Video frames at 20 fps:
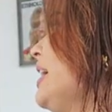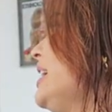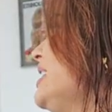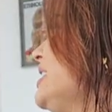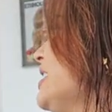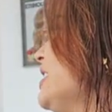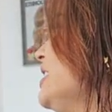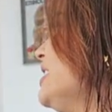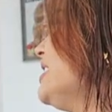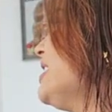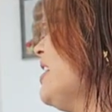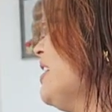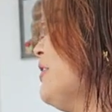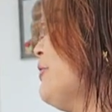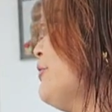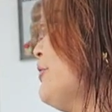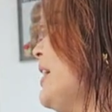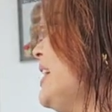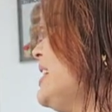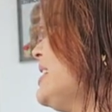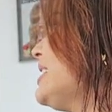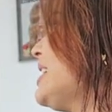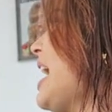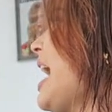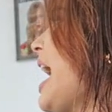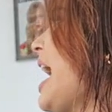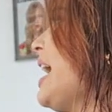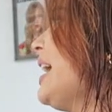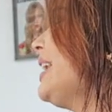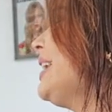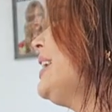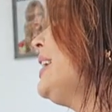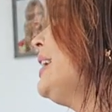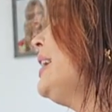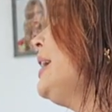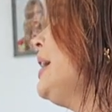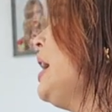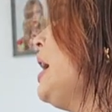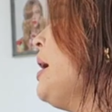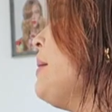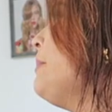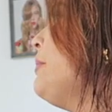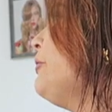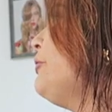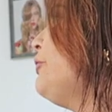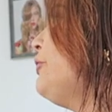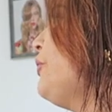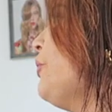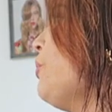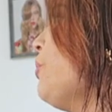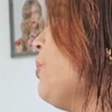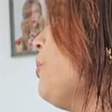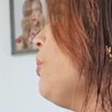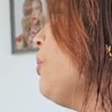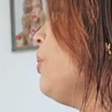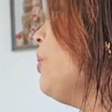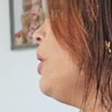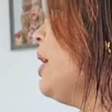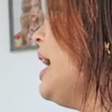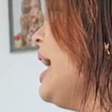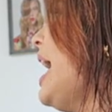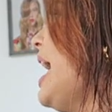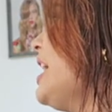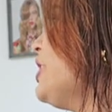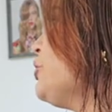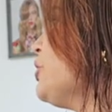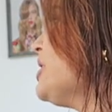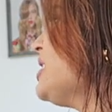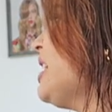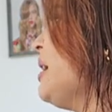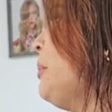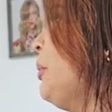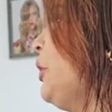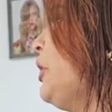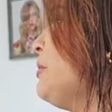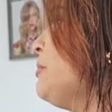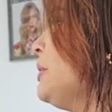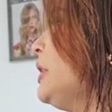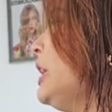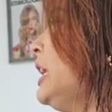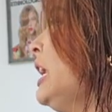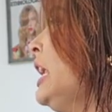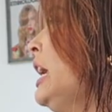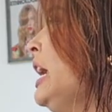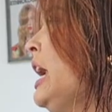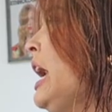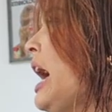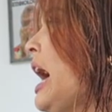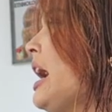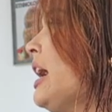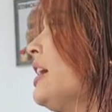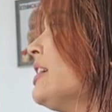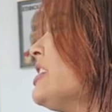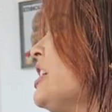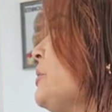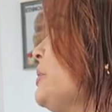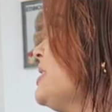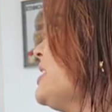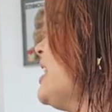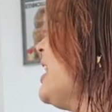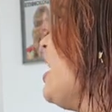I'd done a fake tan before a hairdressing appointment, and because I was